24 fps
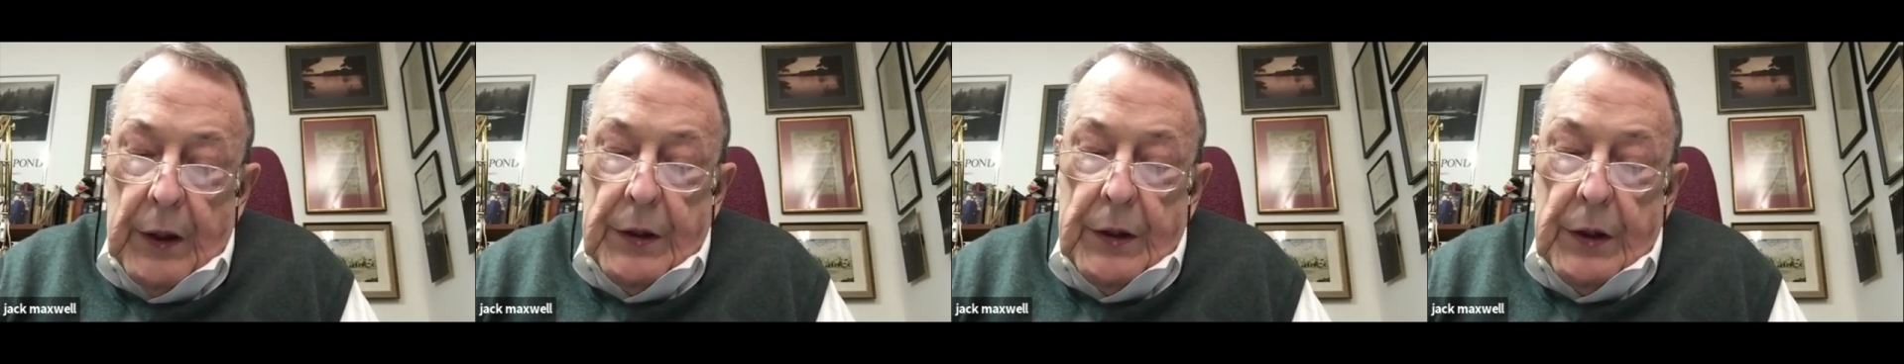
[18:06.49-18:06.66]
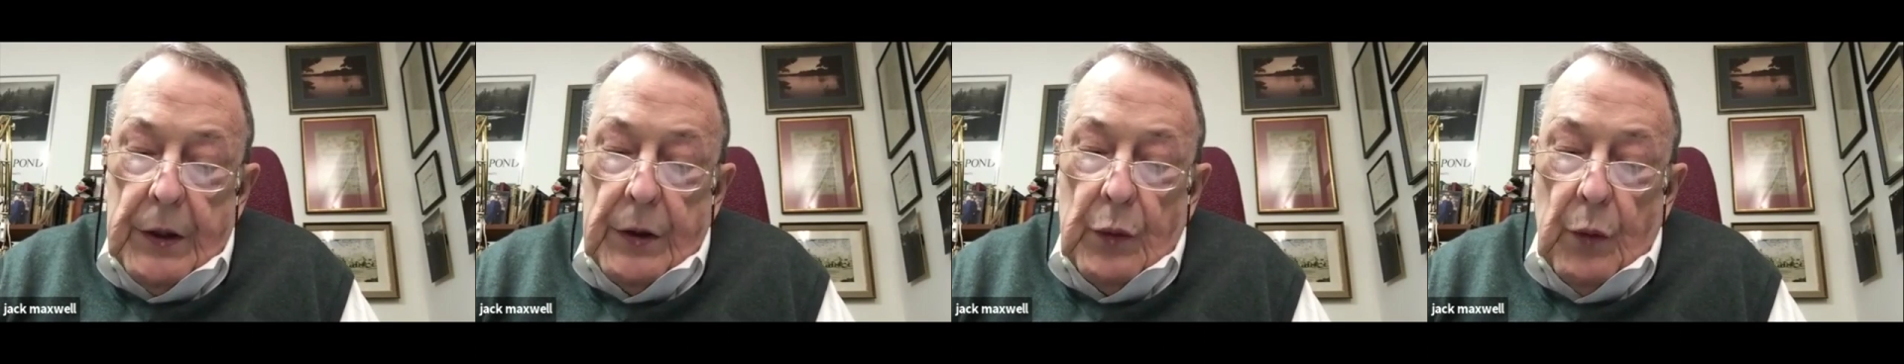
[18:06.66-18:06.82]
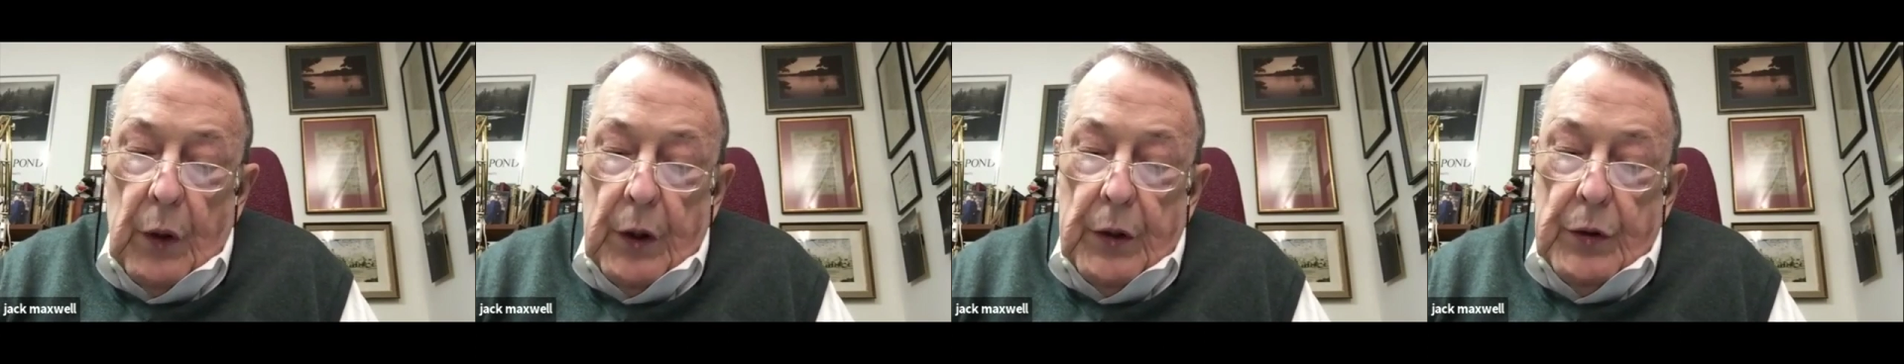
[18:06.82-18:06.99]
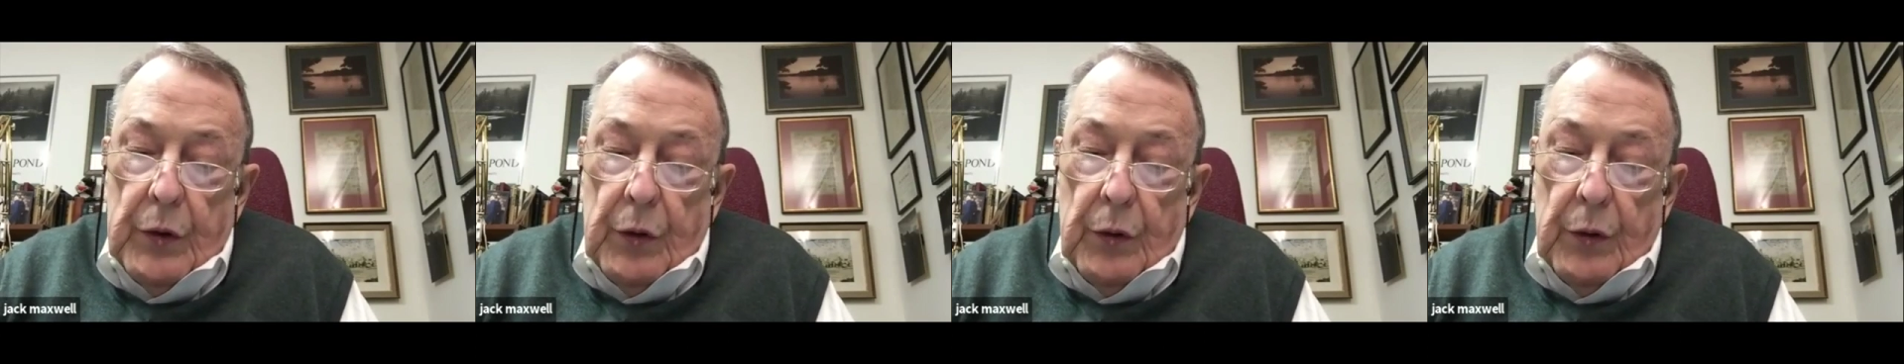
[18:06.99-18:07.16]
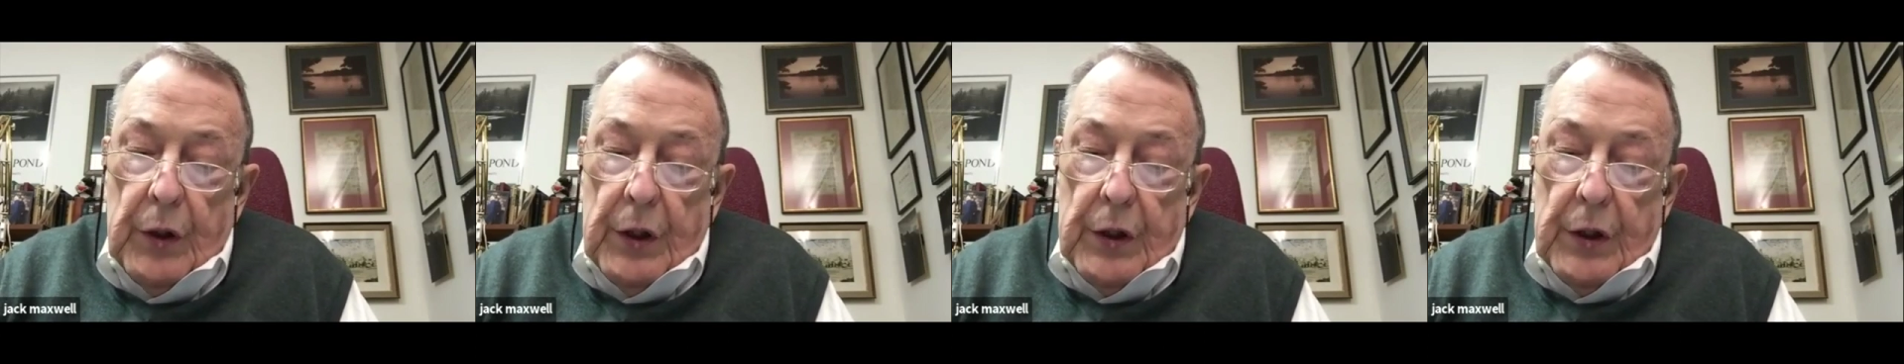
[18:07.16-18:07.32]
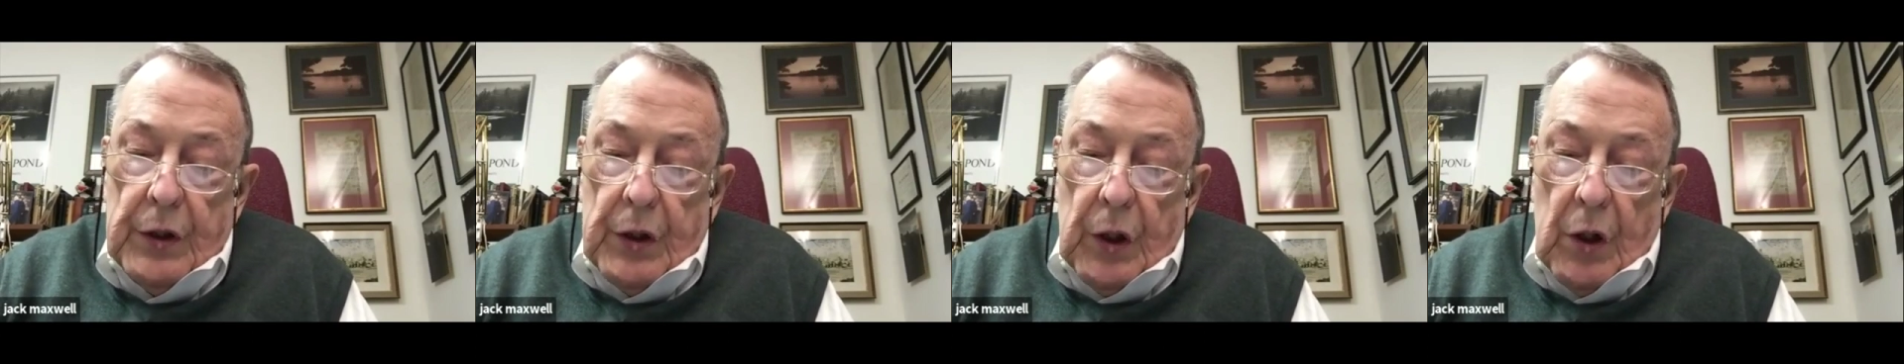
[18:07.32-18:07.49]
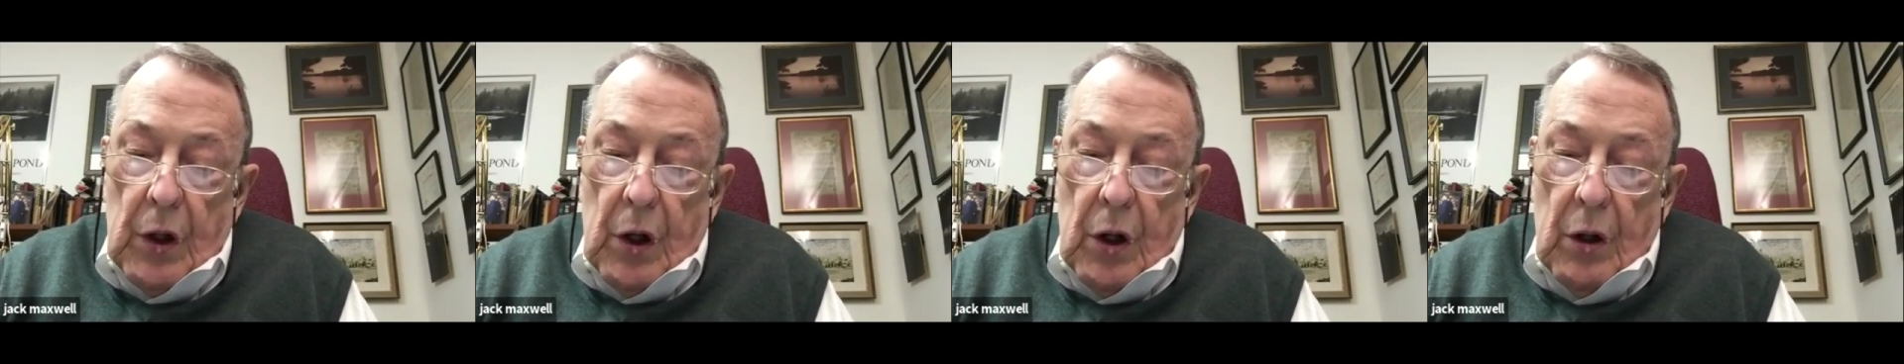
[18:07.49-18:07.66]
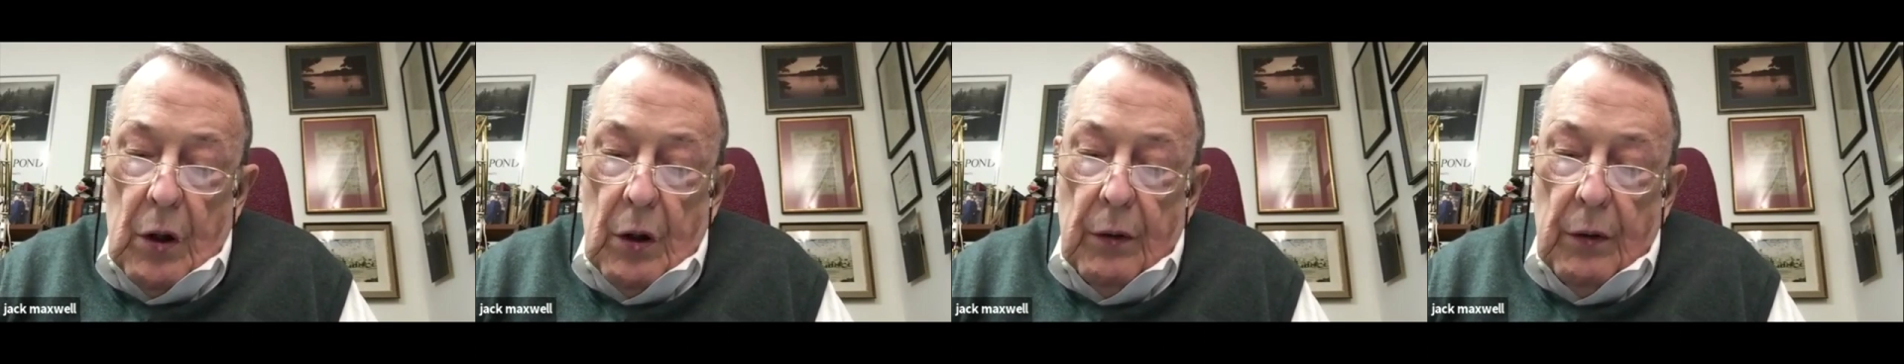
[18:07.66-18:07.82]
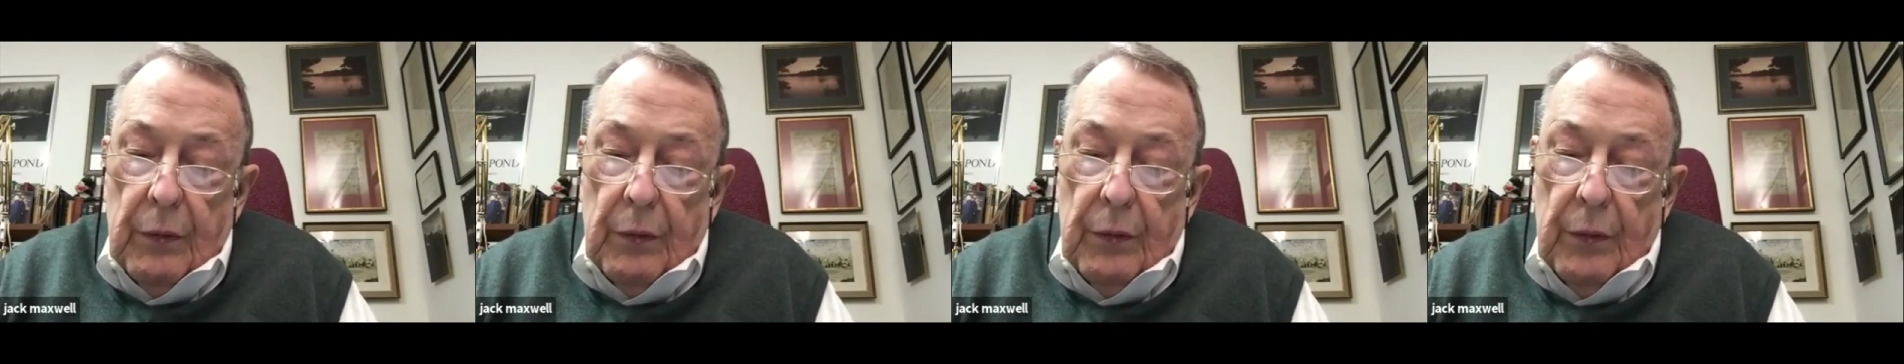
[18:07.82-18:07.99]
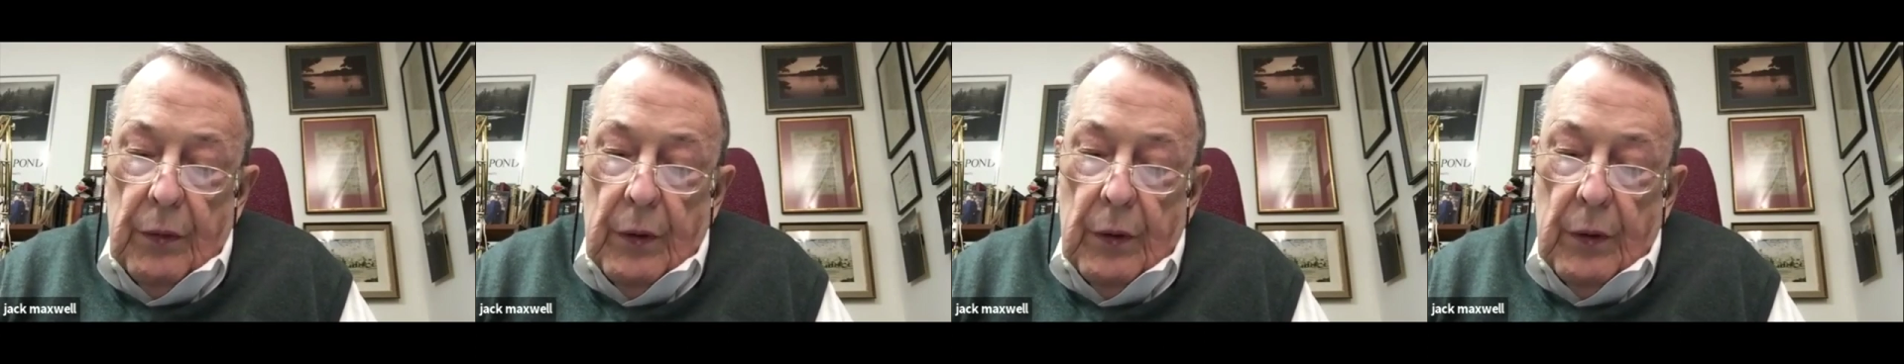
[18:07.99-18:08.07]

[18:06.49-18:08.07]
is what you deserve.